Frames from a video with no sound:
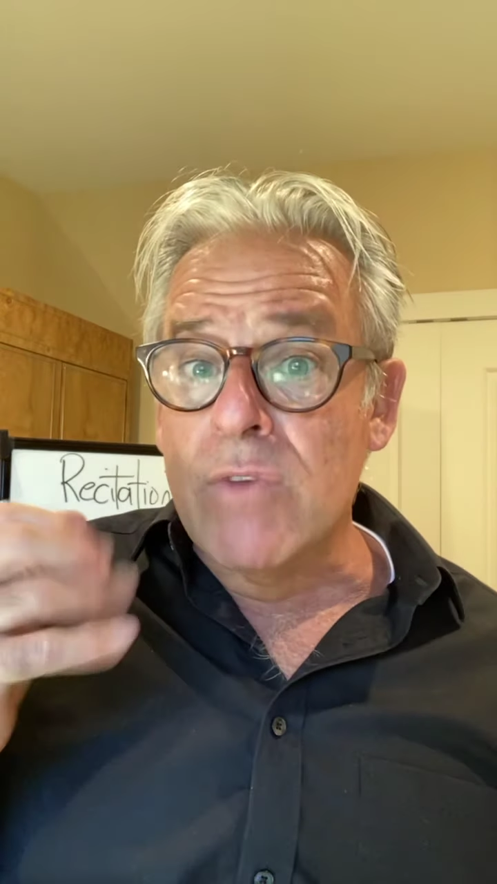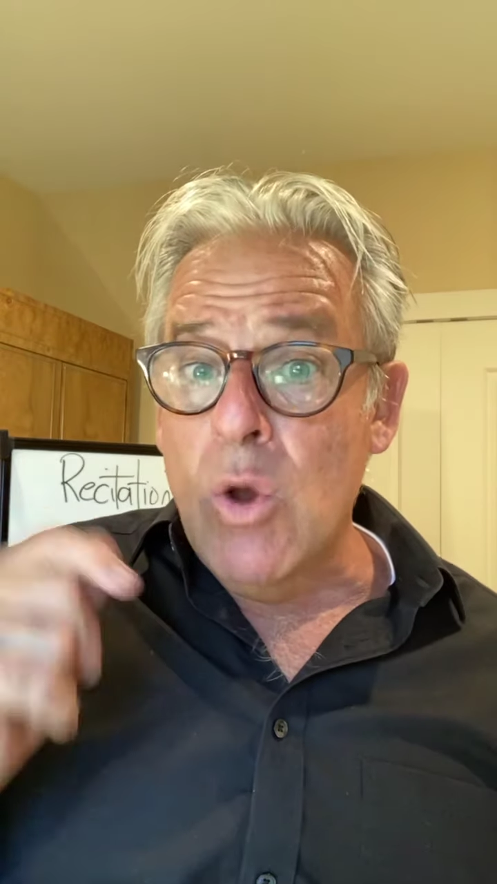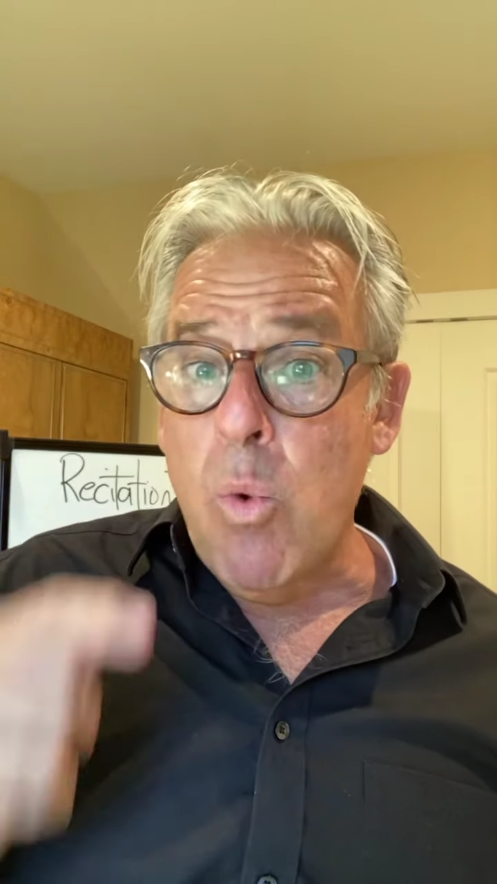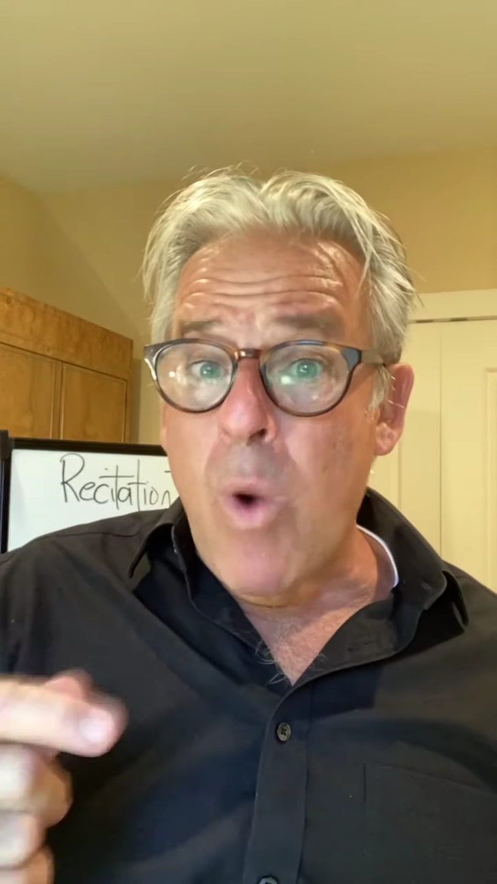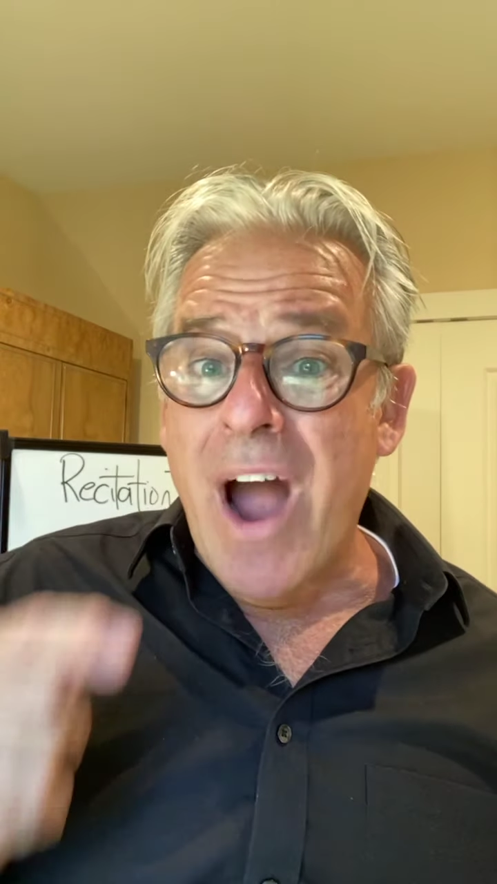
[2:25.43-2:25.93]

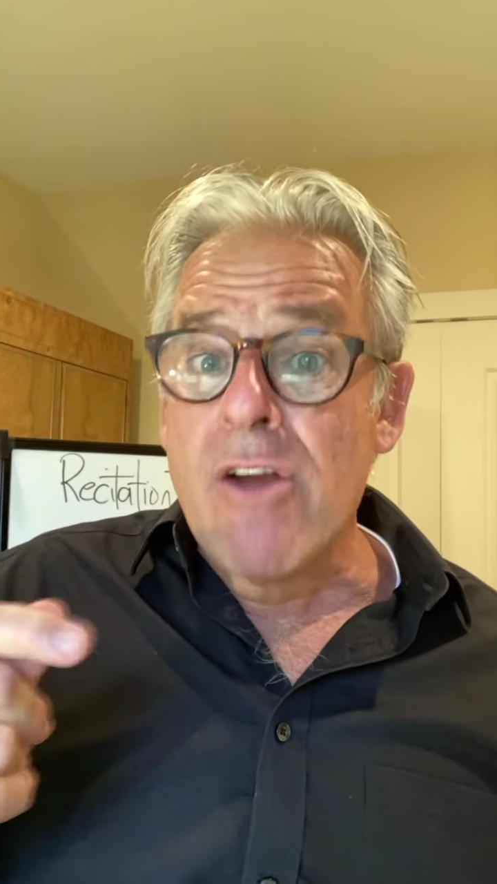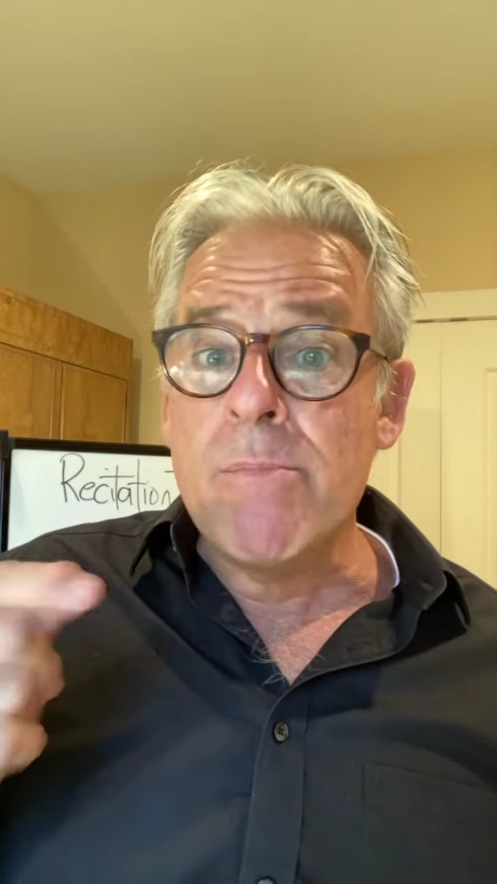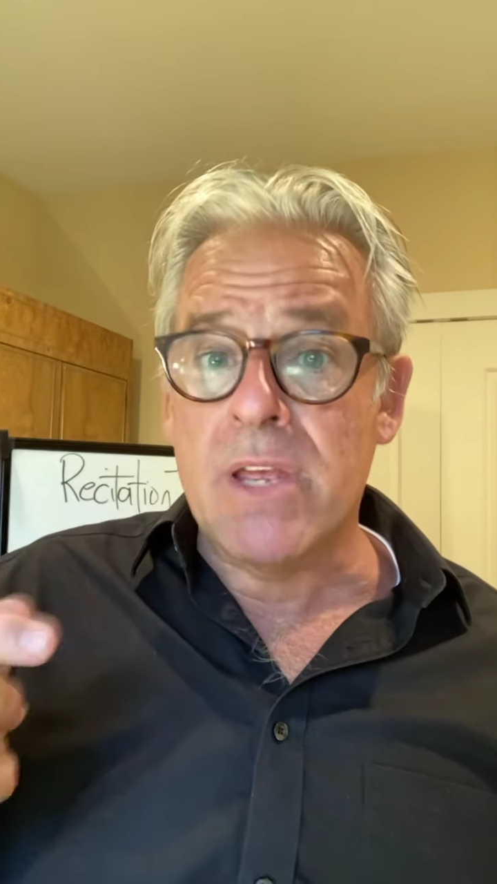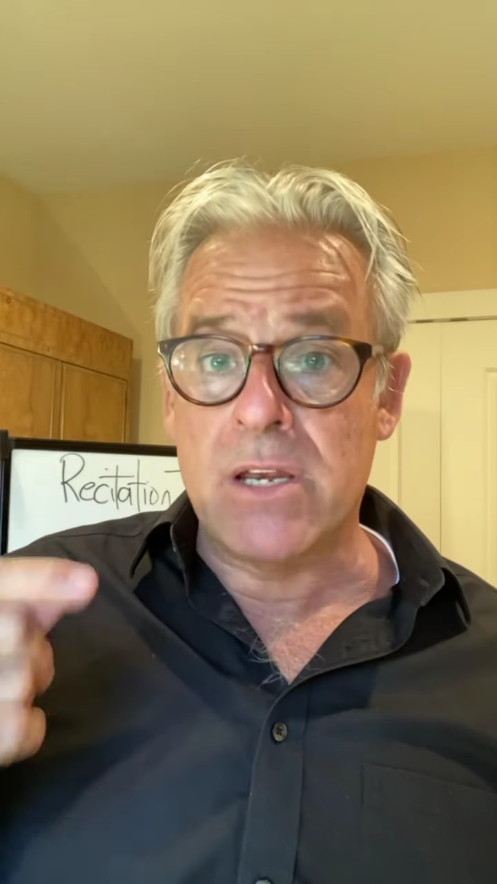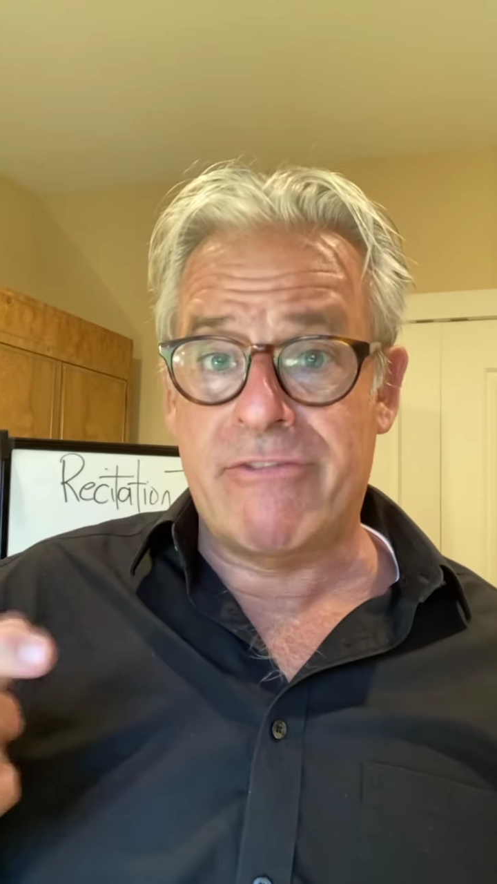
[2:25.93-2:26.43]

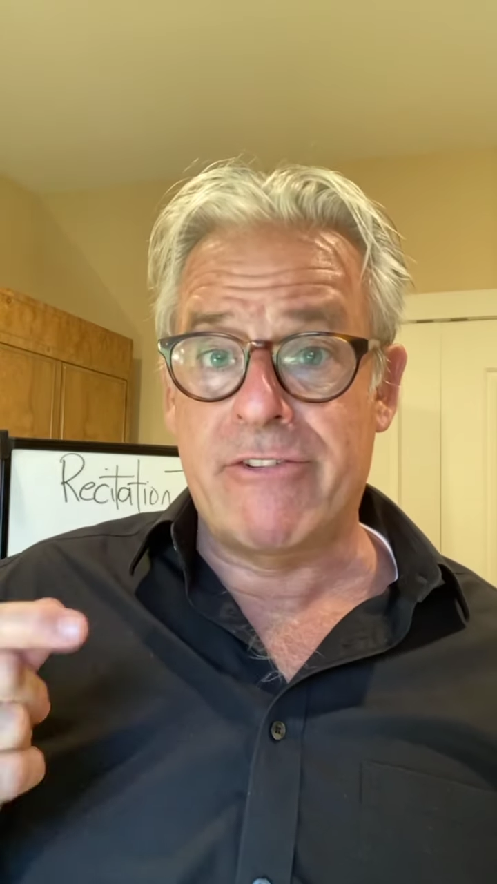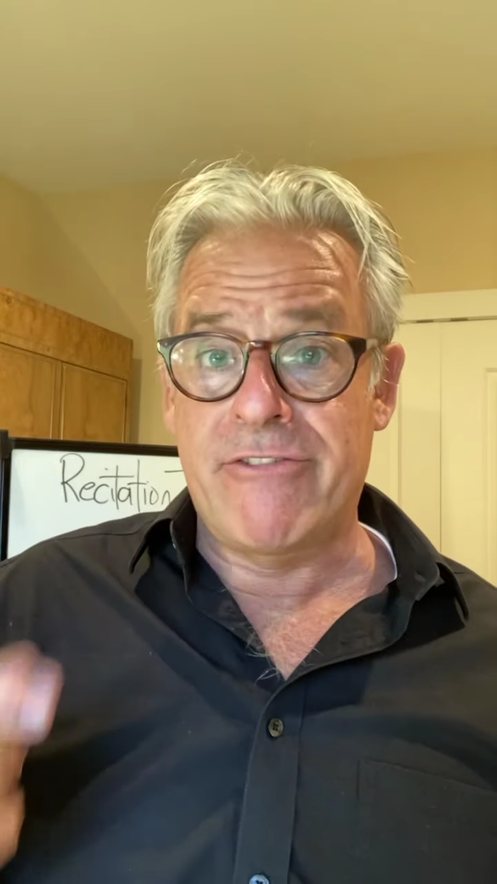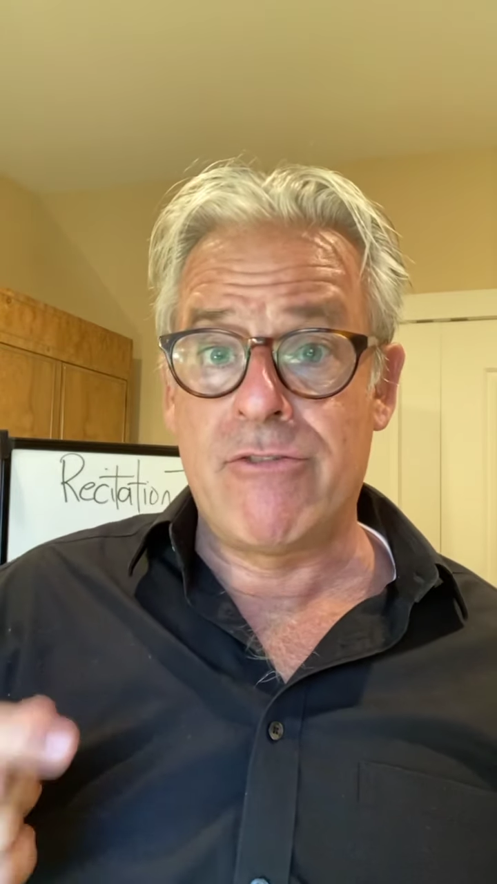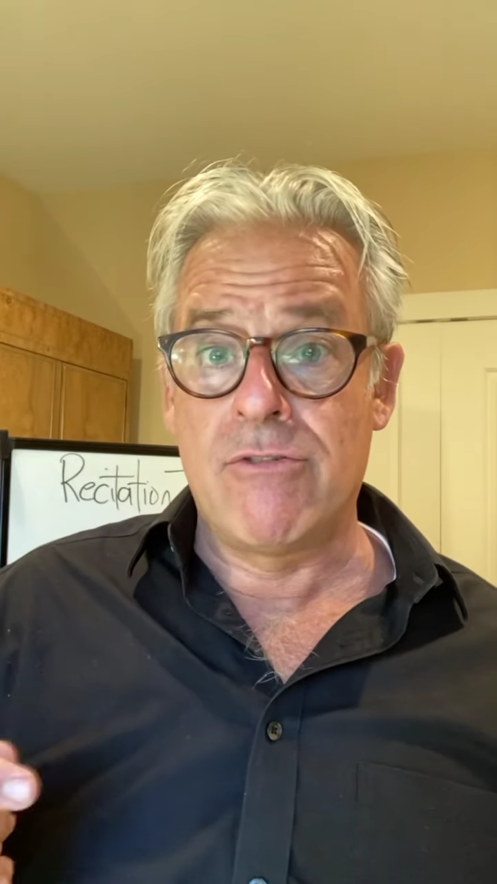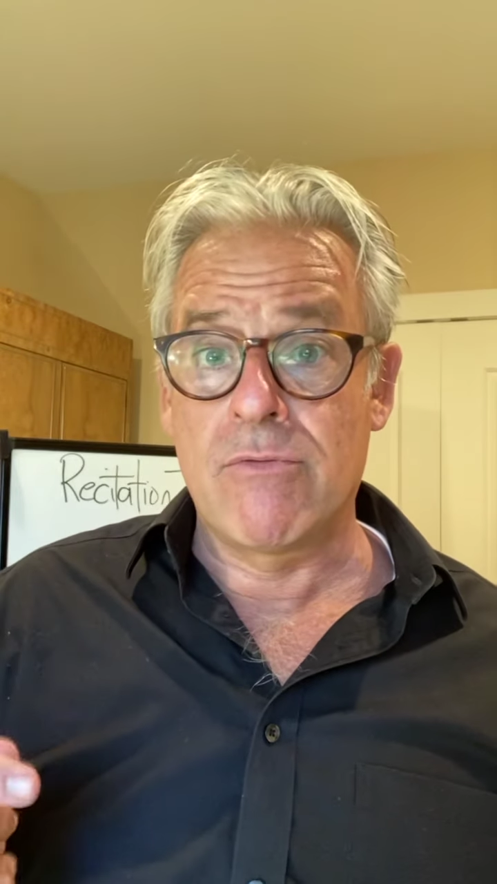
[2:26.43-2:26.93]
requirement for
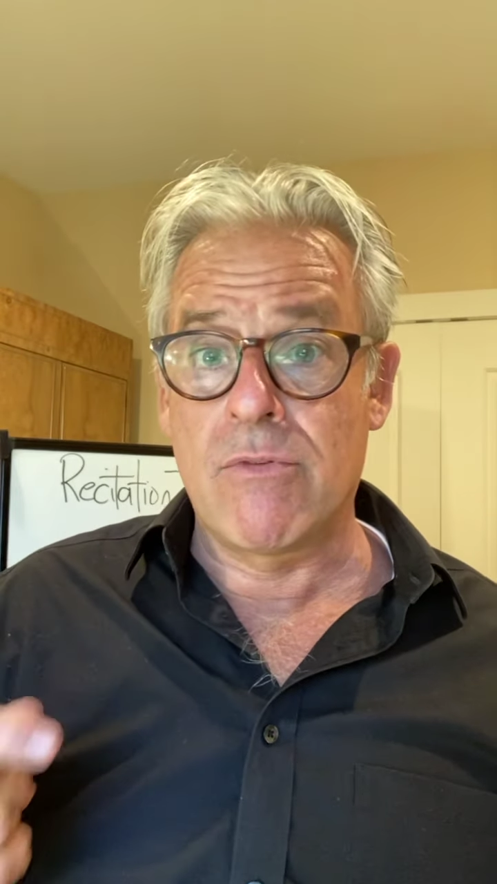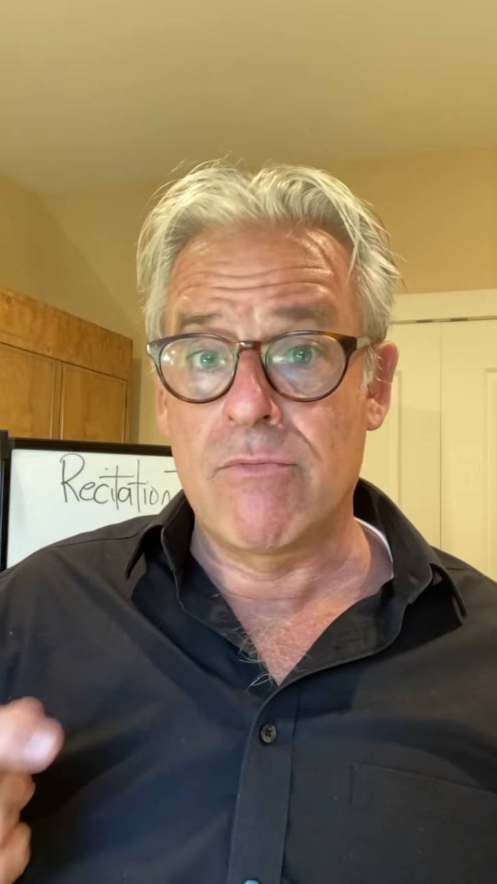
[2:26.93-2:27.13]
full